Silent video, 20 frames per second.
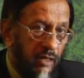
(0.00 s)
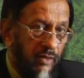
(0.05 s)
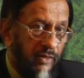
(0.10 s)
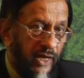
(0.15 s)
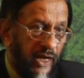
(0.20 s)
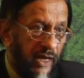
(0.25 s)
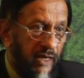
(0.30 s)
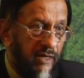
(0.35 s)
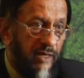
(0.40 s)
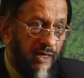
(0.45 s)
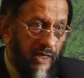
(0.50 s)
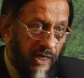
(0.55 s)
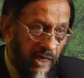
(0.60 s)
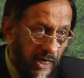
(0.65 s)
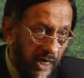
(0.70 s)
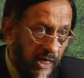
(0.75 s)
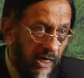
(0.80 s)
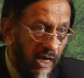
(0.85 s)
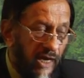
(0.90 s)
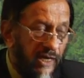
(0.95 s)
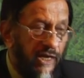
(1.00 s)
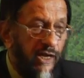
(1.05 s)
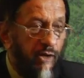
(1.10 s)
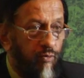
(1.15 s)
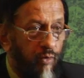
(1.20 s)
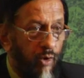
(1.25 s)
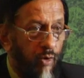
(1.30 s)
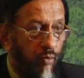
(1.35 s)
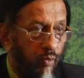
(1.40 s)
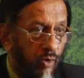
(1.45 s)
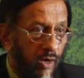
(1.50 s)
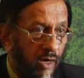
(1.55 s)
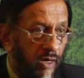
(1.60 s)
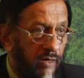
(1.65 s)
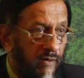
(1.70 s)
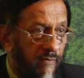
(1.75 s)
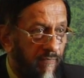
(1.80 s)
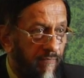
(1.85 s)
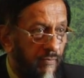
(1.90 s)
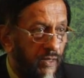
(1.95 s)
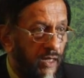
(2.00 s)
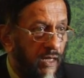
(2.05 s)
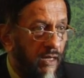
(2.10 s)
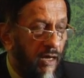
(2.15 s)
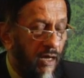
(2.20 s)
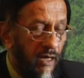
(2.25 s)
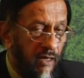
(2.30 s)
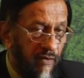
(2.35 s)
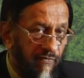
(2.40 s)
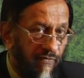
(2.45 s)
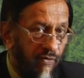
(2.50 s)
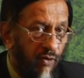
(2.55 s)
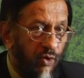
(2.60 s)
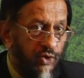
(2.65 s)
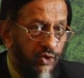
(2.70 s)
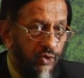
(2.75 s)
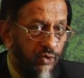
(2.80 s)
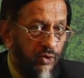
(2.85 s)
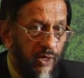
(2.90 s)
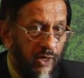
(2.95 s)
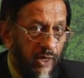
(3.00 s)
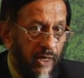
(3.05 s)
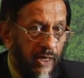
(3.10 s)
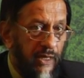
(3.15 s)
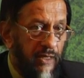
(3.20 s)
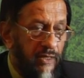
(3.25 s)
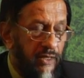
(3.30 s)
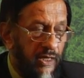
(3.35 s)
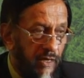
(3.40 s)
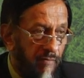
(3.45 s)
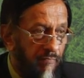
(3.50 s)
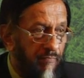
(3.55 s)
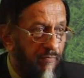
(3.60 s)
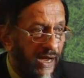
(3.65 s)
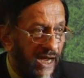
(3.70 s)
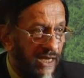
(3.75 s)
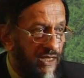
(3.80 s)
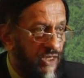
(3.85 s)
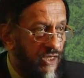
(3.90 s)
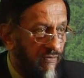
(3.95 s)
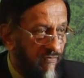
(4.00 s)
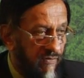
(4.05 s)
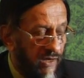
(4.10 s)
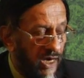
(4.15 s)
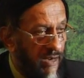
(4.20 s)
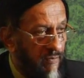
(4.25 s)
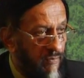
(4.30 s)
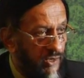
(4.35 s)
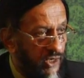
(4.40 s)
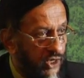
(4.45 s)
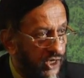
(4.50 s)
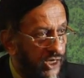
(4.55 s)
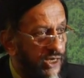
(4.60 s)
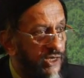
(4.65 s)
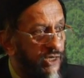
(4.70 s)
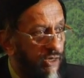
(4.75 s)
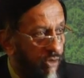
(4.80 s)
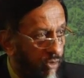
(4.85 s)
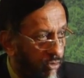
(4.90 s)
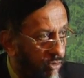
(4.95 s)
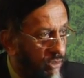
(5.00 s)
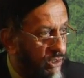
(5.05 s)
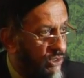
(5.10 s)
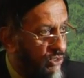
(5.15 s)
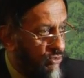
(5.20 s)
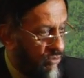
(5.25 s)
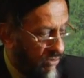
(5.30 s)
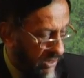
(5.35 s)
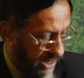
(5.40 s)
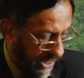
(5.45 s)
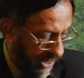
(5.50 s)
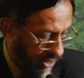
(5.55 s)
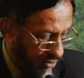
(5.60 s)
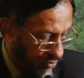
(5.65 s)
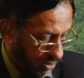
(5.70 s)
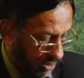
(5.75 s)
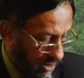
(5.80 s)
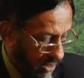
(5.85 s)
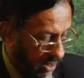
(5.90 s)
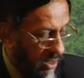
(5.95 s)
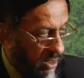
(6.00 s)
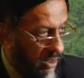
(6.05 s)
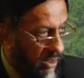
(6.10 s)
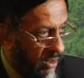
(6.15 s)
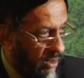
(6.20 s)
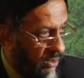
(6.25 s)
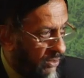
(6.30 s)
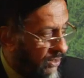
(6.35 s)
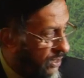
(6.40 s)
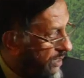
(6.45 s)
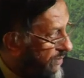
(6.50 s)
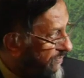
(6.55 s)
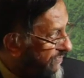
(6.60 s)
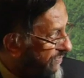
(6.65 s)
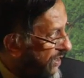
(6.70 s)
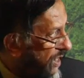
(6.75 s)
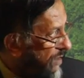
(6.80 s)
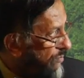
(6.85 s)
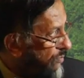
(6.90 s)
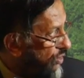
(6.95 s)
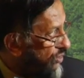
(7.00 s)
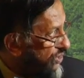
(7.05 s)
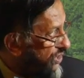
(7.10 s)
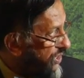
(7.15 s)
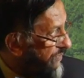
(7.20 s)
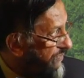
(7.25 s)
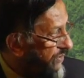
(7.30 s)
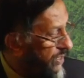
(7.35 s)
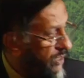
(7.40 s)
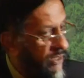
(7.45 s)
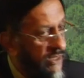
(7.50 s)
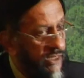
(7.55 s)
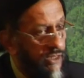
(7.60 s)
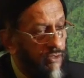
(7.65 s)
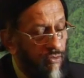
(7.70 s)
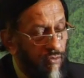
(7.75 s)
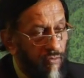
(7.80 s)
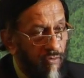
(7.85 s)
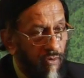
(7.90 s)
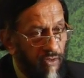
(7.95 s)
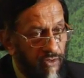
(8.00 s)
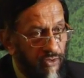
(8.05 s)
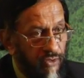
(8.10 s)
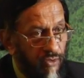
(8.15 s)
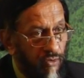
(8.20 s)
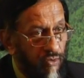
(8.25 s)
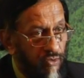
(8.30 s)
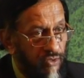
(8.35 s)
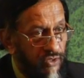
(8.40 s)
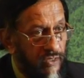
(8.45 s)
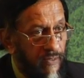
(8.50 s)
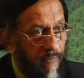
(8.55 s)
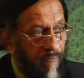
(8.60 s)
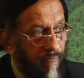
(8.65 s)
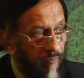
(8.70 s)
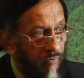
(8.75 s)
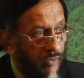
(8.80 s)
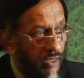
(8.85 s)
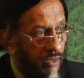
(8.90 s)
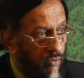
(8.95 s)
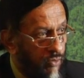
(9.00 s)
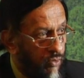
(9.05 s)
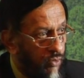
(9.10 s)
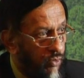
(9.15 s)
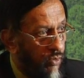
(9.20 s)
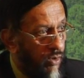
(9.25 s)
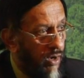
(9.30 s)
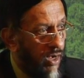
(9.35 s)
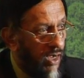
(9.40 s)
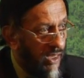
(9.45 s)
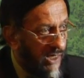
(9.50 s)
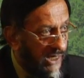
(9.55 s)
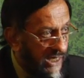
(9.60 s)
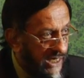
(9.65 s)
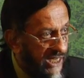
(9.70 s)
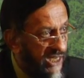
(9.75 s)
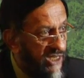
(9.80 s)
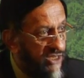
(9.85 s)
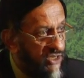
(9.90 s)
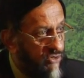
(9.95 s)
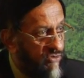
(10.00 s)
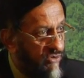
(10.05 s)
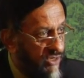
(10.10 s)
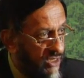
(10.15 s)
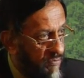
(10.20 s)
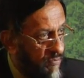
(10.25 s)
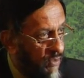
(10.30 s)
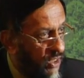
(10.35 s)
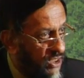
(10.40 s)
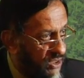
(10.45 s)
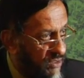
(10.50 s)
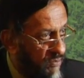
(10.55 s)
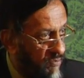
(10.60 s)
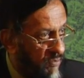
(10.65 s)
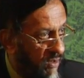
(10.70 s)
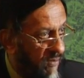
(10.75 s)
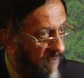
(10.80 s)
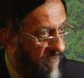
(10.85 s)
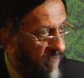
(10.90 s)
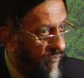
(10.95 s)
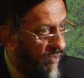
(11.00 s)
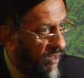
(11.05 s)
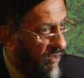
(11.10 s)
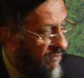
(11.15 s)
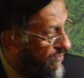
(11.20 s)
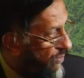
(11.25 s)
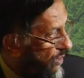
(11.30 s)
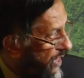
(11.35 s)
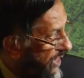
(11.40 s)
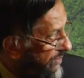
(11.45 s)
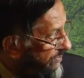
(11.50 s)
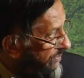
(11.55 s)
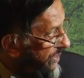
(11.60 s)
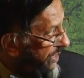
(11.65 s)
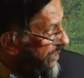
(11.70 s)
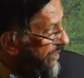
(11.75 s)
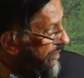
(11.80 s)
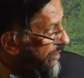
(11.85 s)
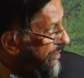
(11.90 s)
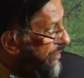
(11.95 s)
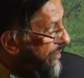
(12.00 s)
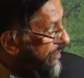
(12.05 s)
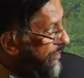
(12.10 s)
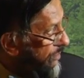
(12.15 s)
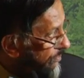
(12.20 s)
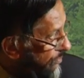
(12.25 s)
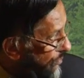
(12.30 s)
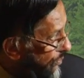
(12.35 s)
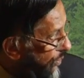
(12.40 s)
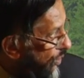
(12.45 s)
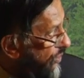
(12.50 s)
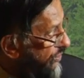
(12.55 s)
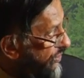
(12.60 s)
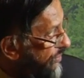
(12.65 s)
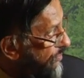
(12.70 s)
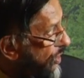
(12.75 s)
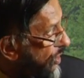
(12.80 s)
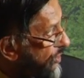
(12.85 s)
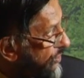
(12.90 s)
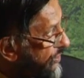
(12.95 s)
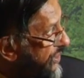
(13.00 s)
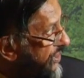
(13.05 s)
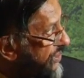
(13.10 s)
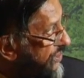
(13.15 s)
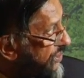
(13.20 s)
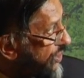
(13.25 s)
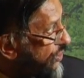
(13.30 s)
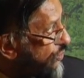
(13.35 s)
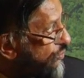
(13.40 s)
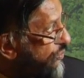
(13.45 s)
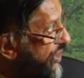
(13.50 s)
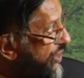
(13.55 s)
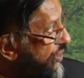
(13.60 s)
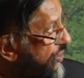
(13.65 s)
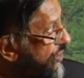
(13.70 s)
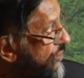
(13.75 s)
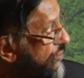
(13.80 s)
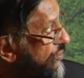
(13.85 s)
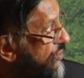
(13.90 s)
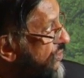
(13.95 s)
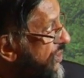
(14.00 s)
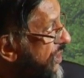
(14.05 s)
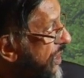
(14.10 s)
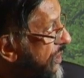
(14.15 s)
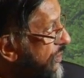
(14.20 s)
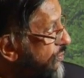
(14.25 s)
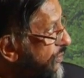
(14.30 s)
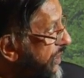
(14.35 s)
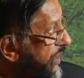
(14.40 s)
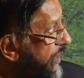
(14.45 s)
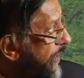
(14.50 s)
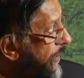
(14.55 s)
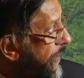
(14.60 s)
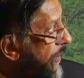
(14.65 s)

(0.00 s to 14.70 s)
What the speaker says: that in an unequal world, unfortunately, the impacts of climate change are also unequal. They are far more severe on those who are least responsible for having brought about this situation to start with.